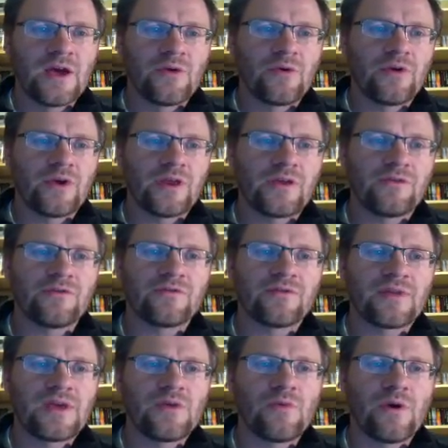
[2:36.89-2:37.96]
We're going to use
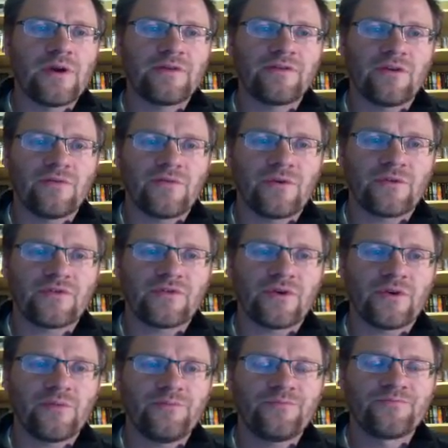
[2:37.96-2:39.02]
t1 as our first term,